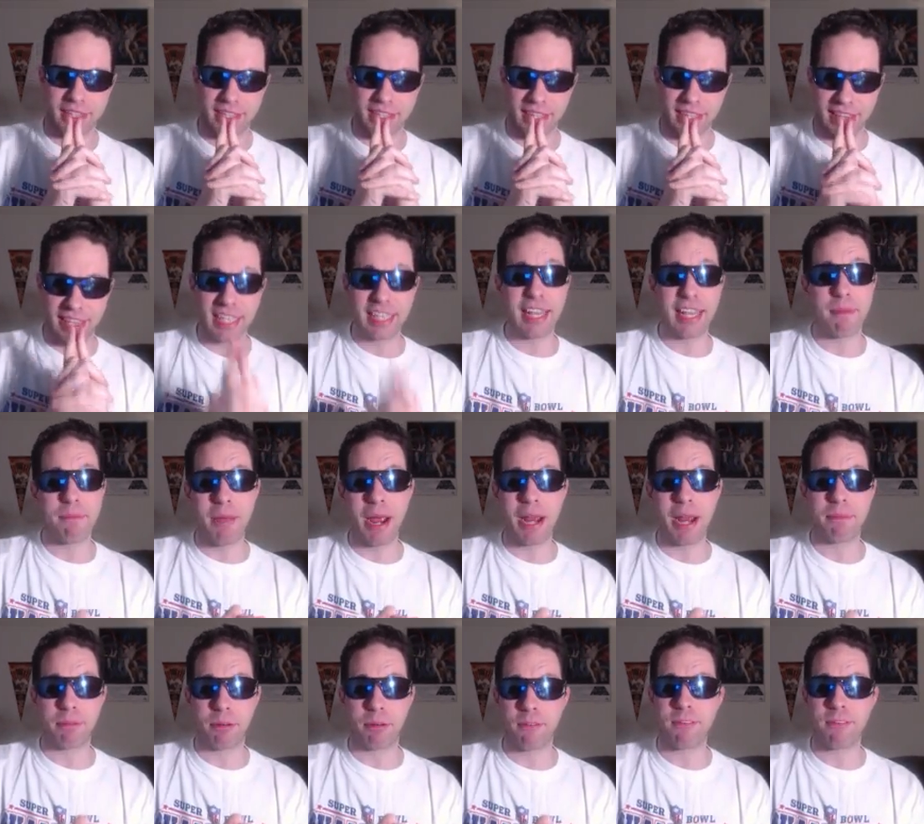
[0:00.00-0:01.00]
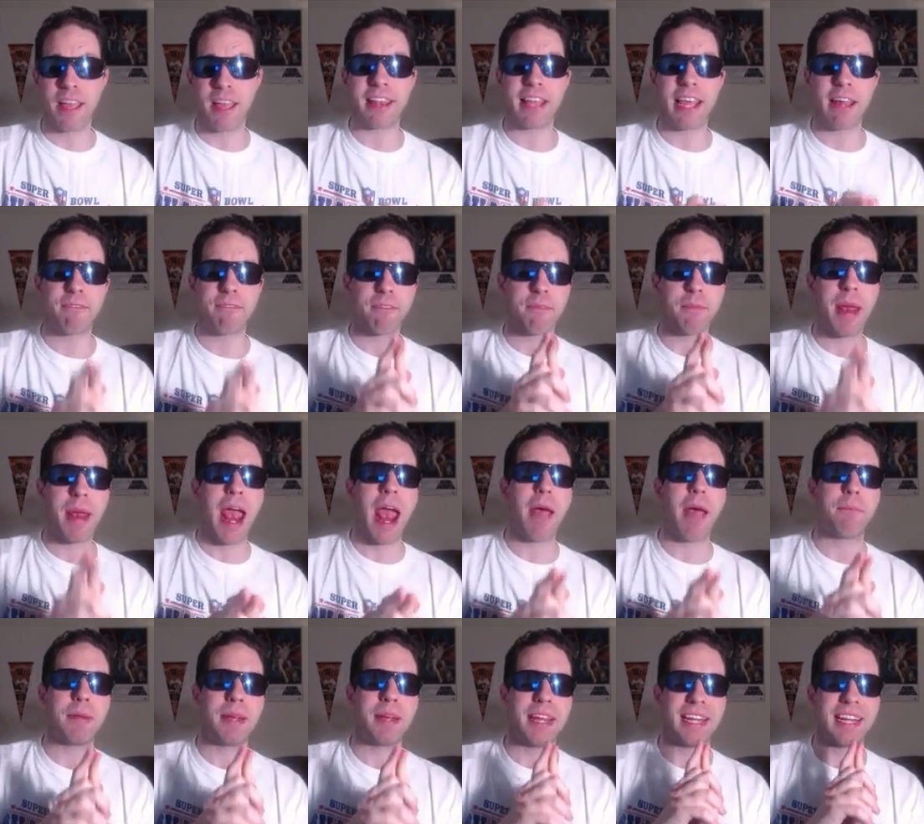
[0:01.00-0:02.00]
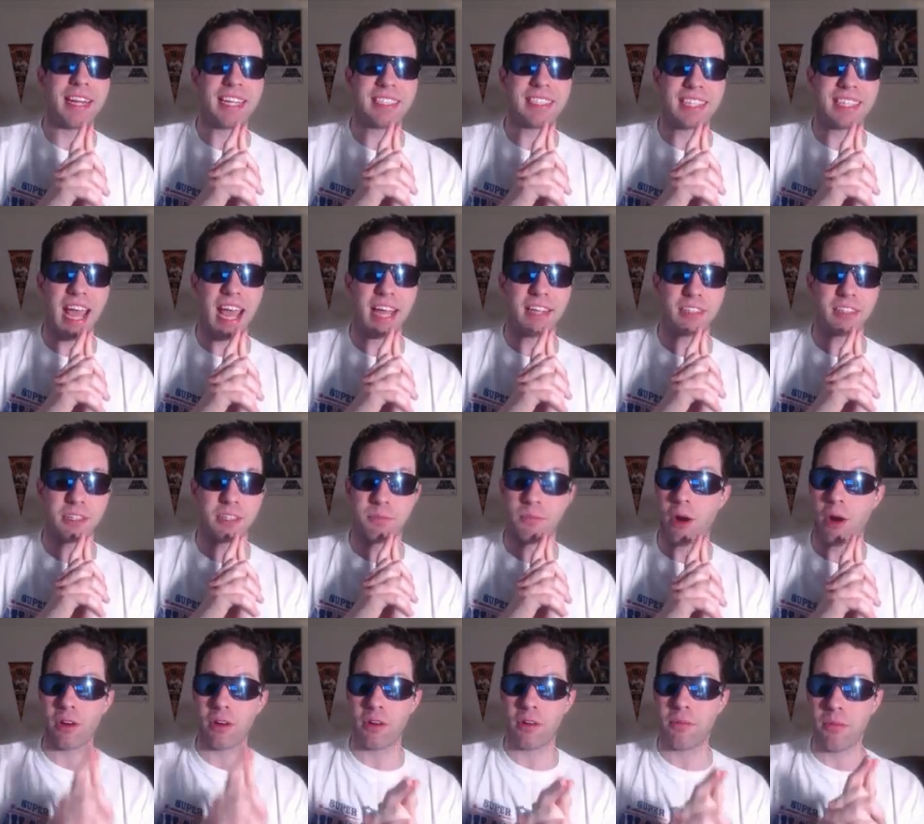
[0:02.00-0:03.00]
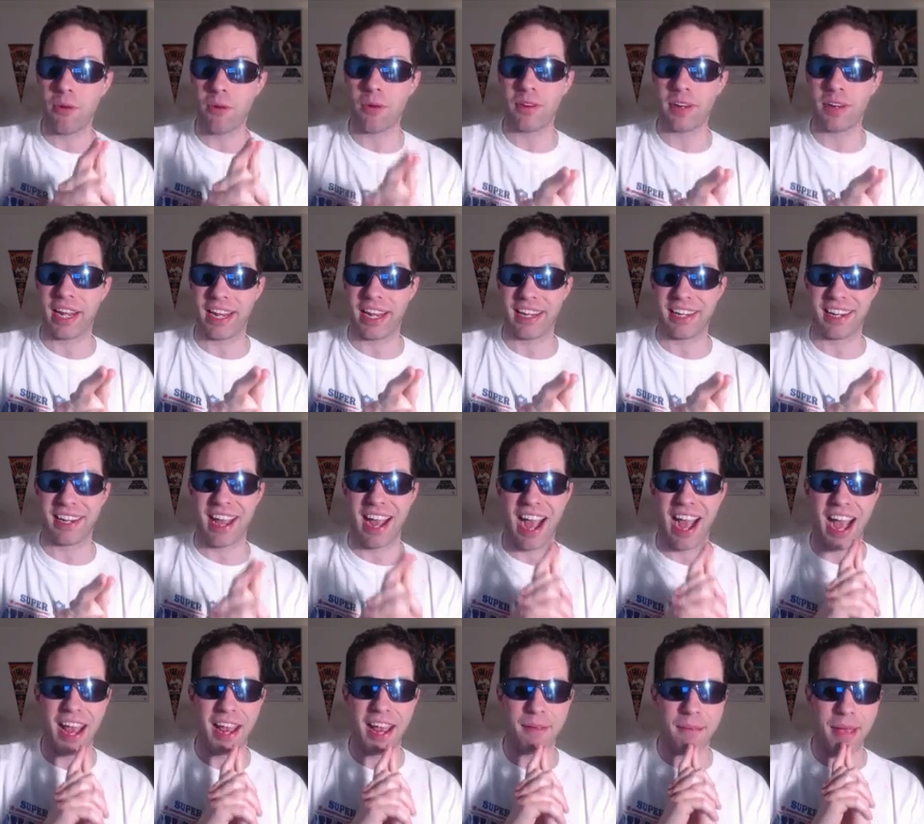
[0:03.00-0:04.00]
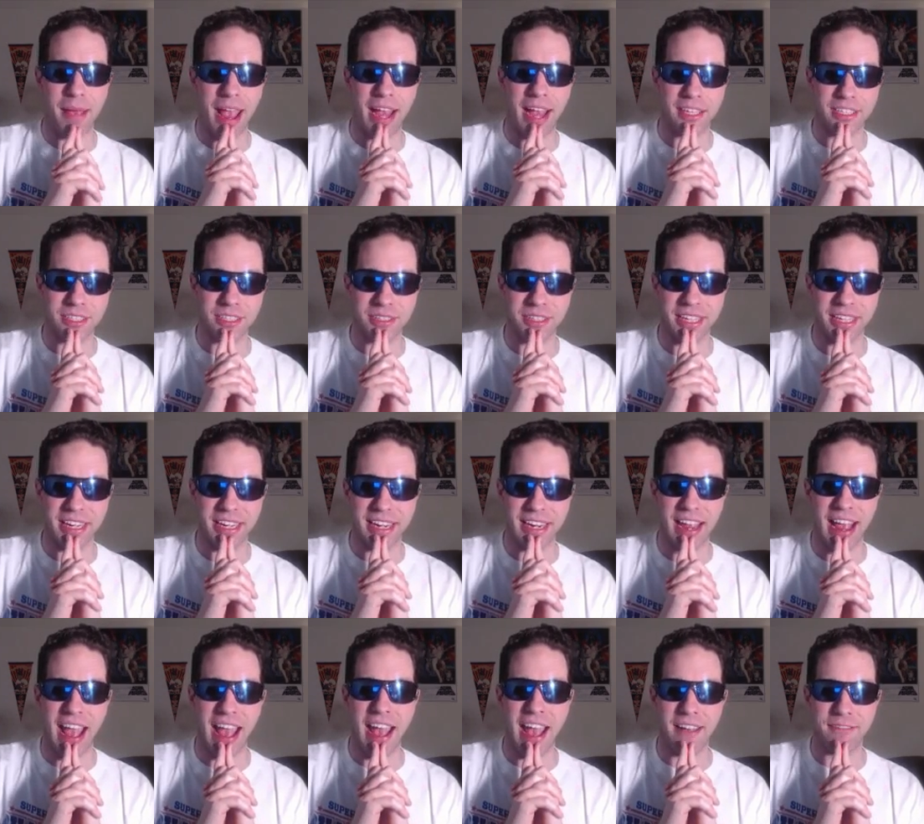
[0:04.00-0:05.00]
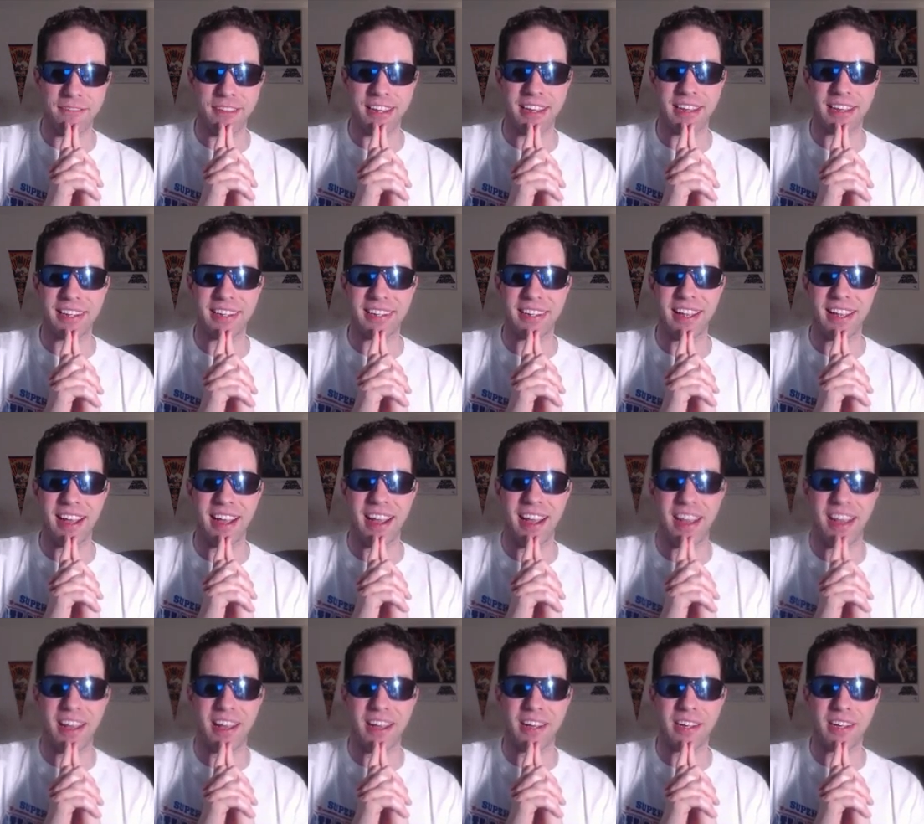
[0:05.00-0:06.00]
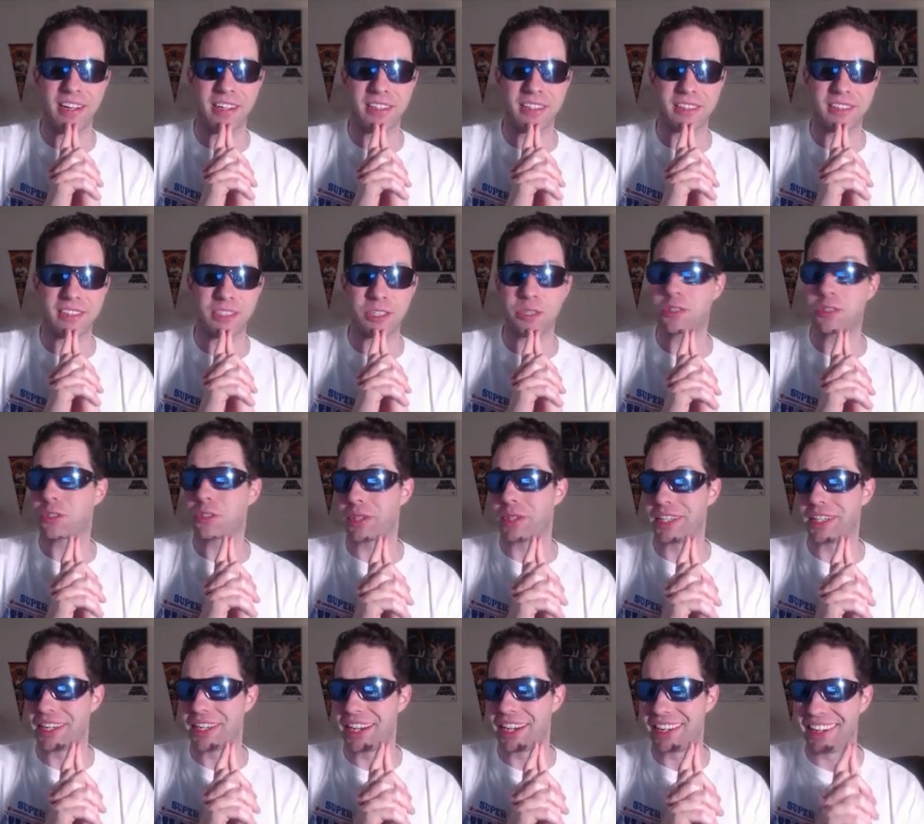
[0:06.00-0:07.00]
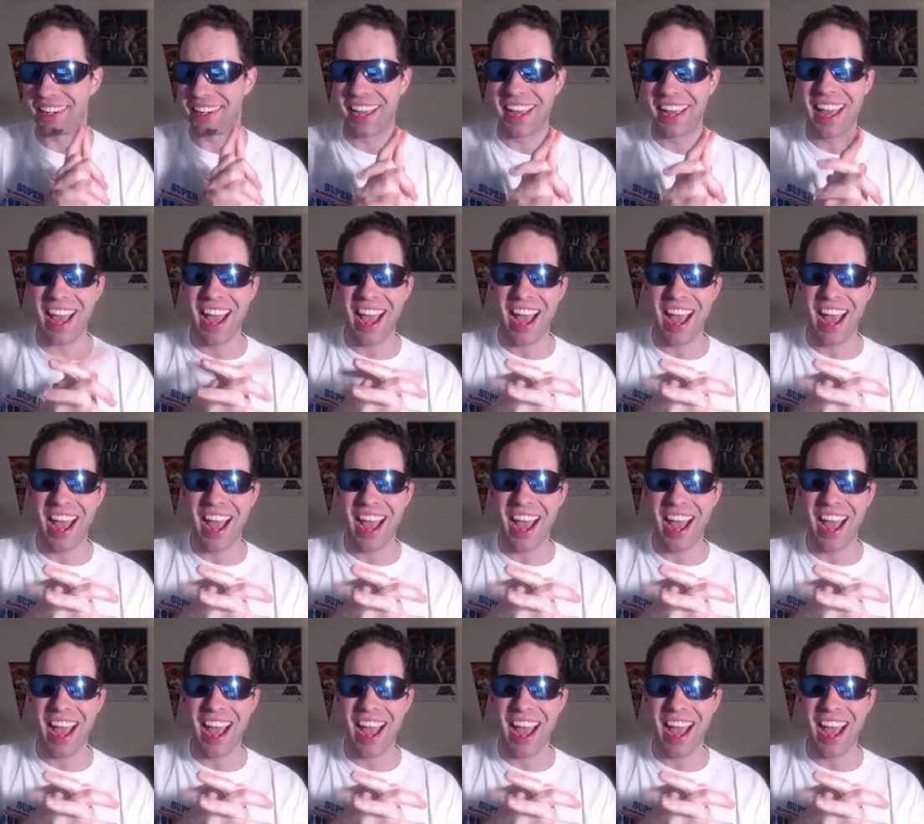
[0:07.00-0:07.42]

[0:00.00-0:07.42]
The thing that might prevent that from happening is that tomorrow morning I'm actually having surgery done.